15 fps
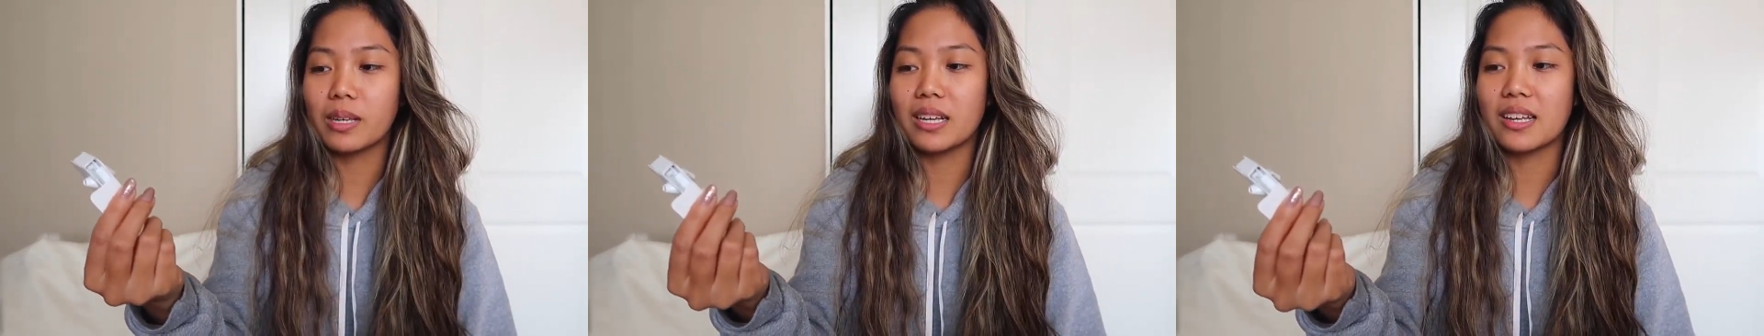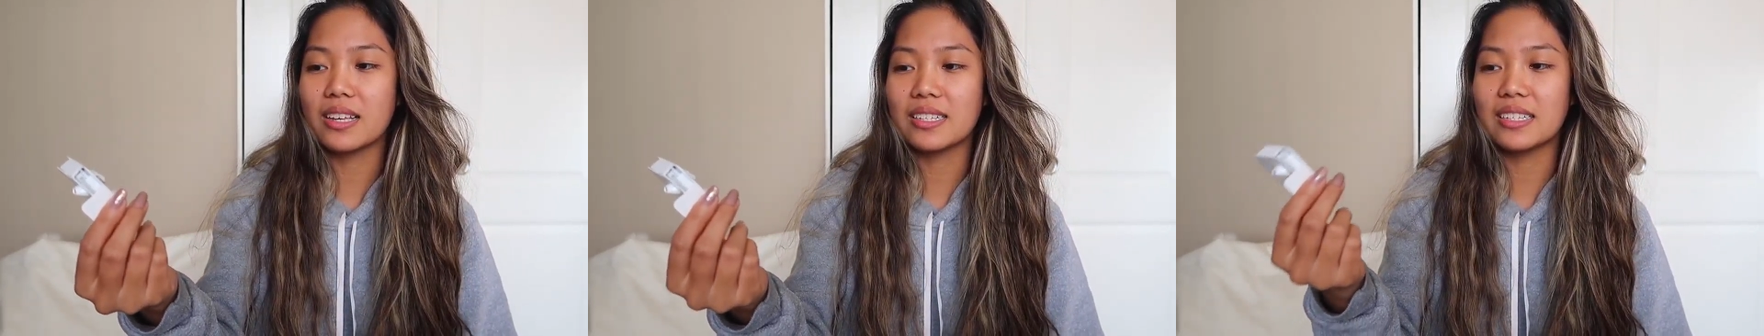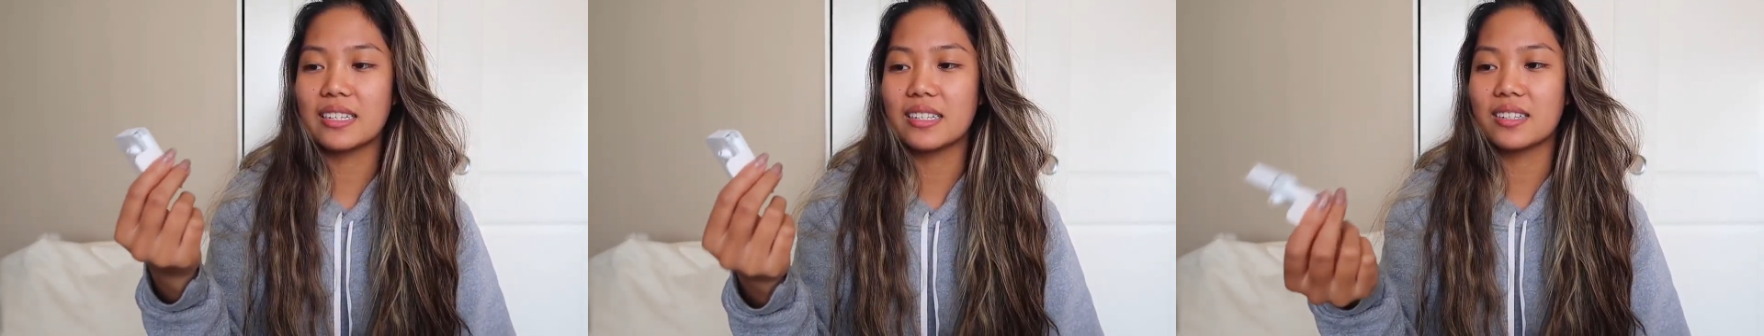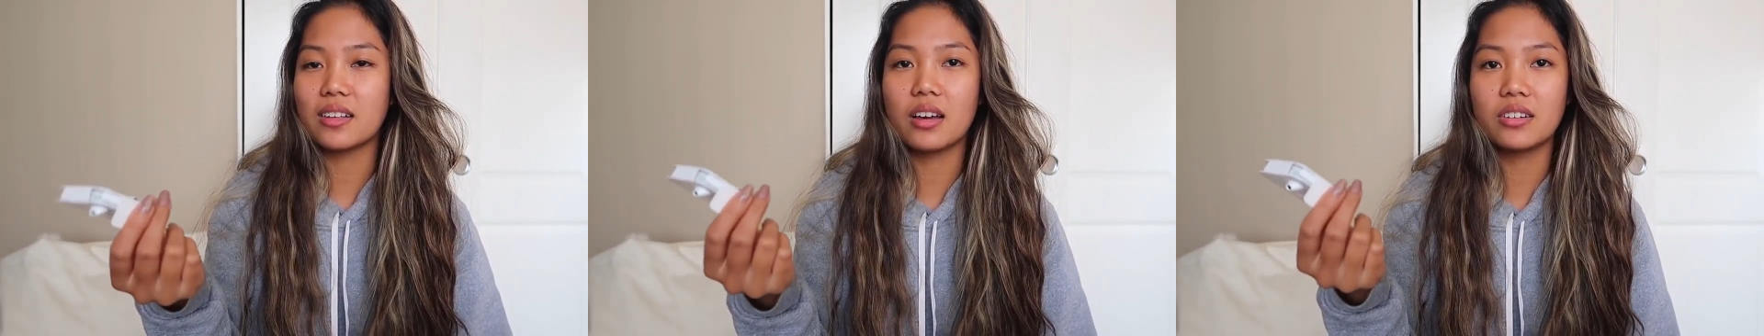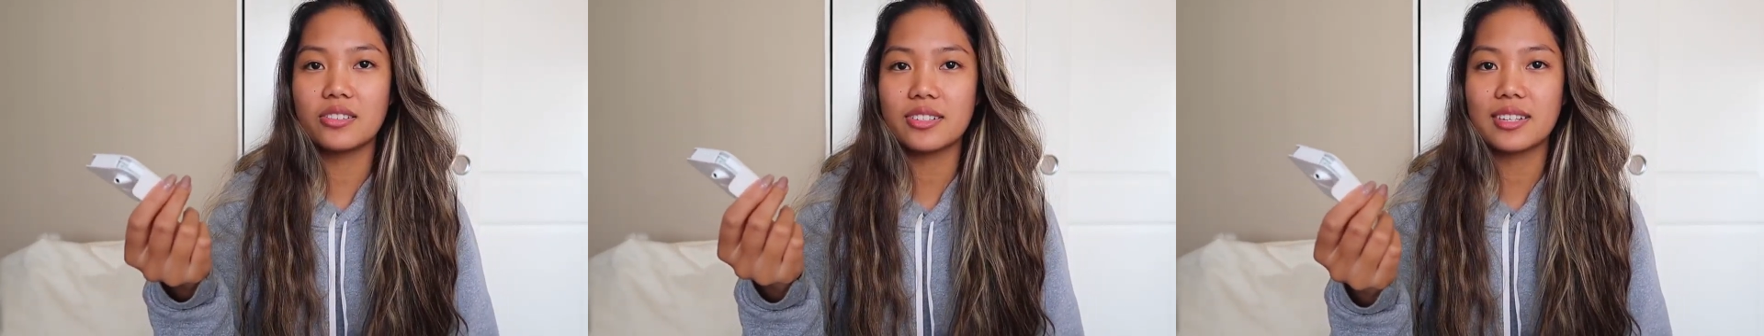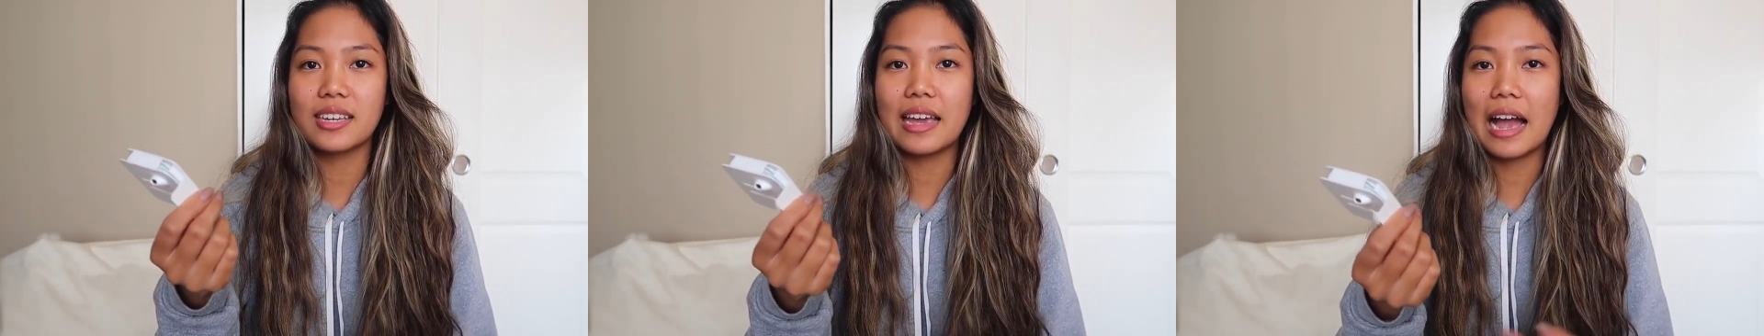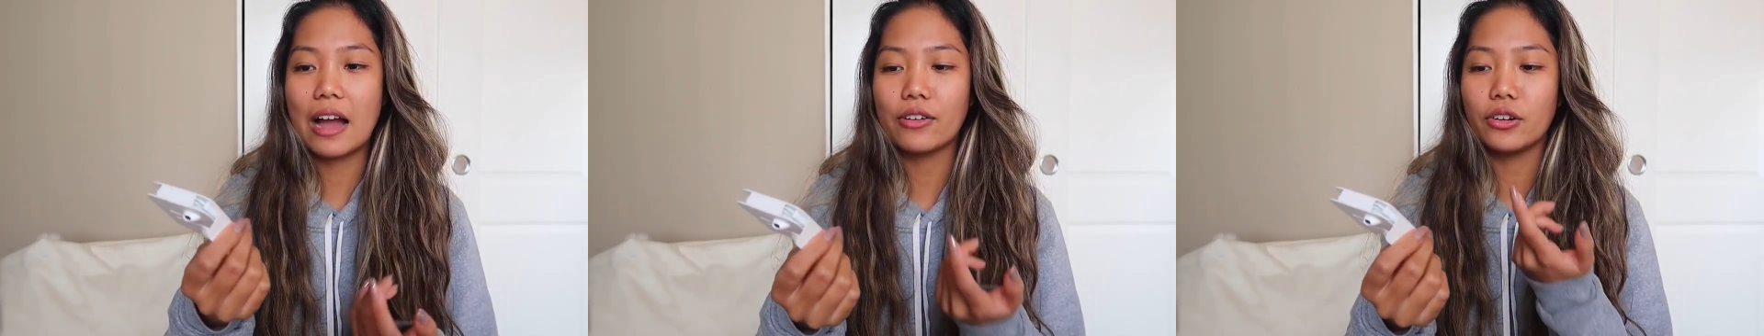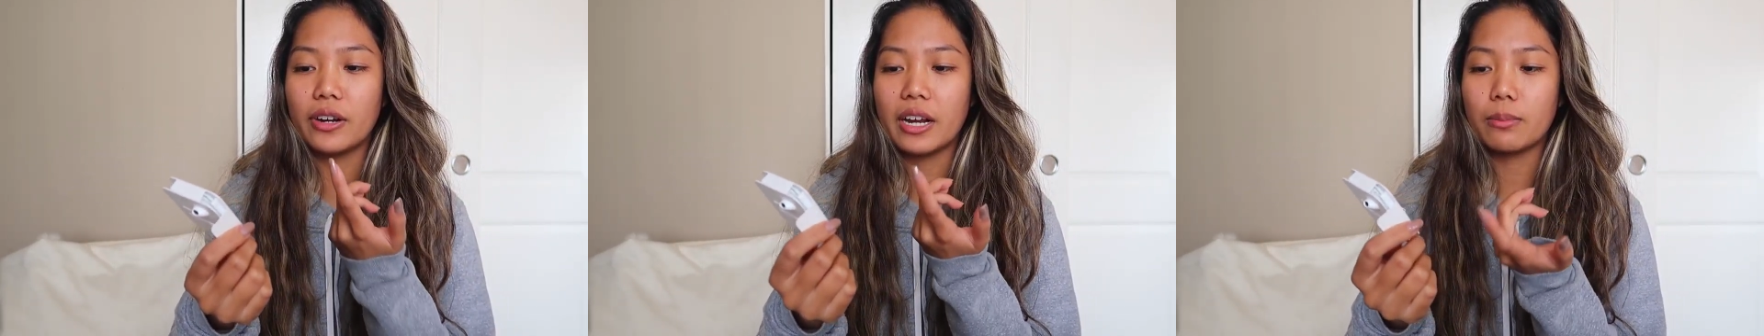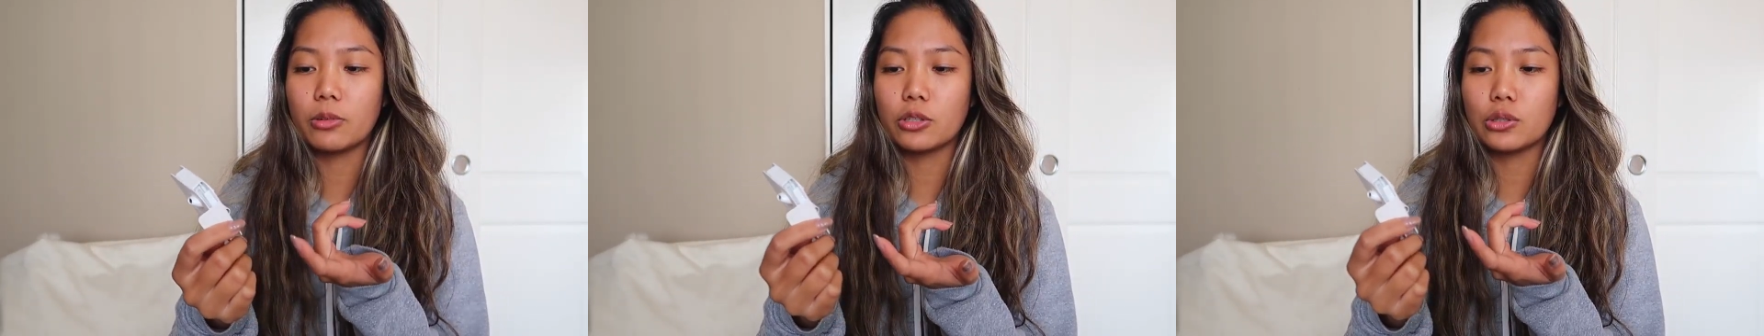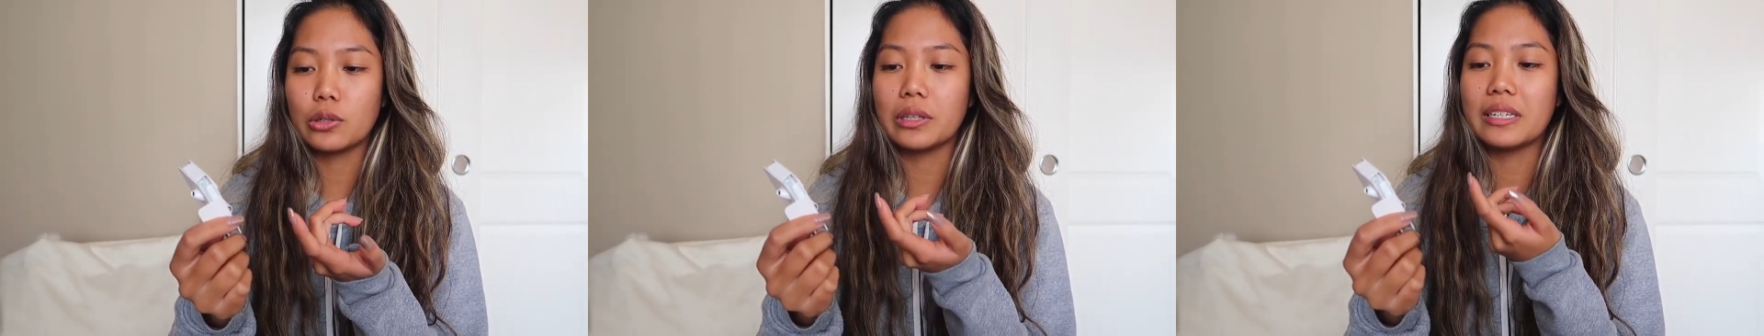because this is honestly how you're
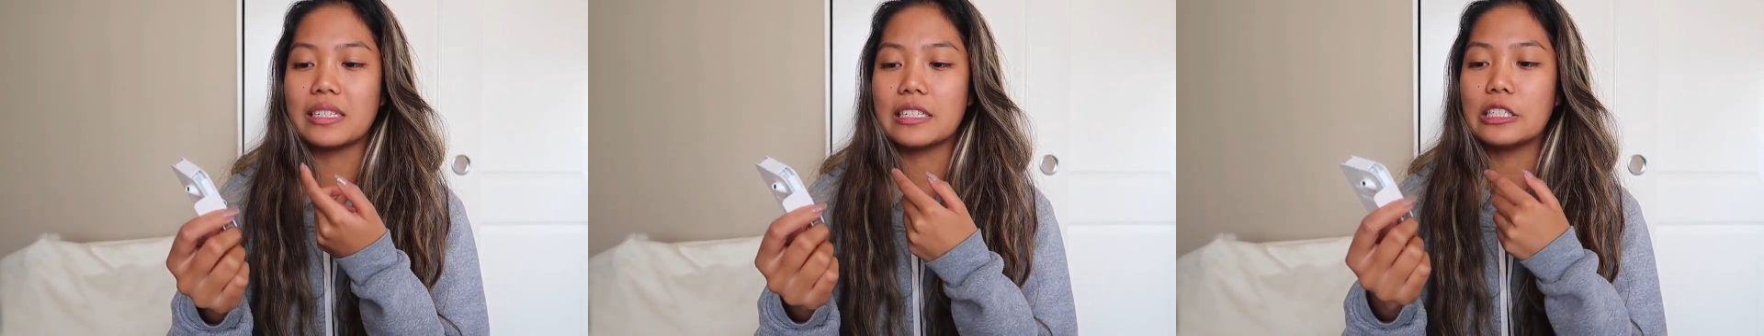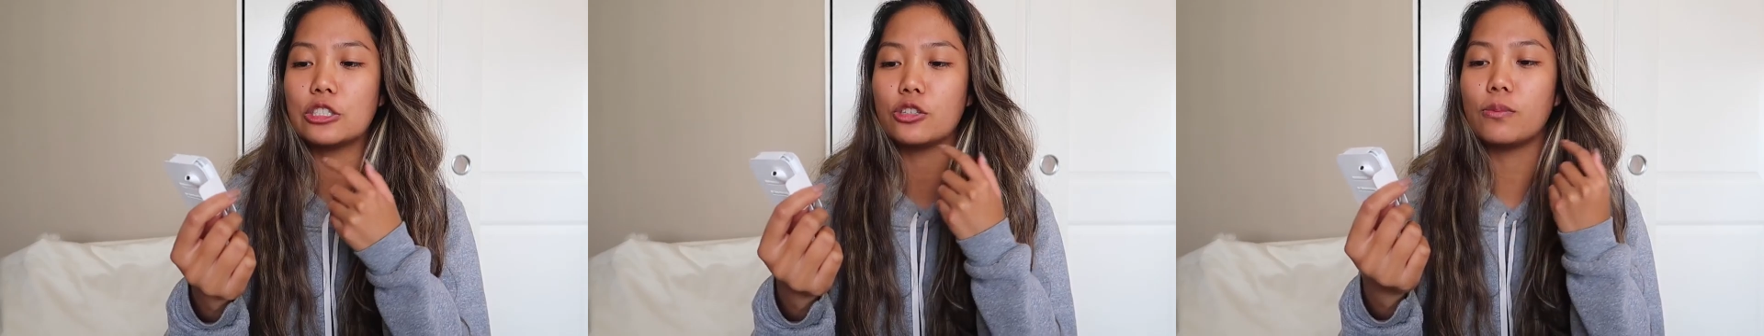able to listen